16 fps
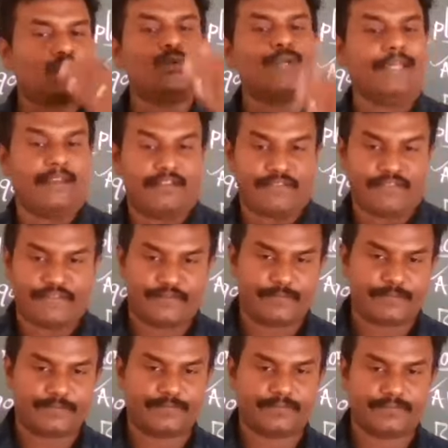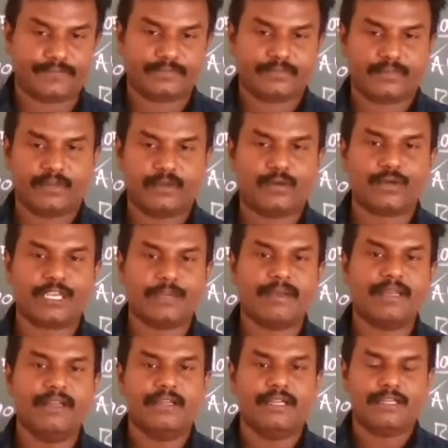good enough. Okay,
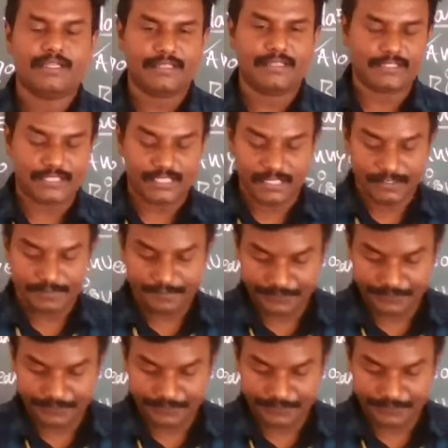ma? That's all.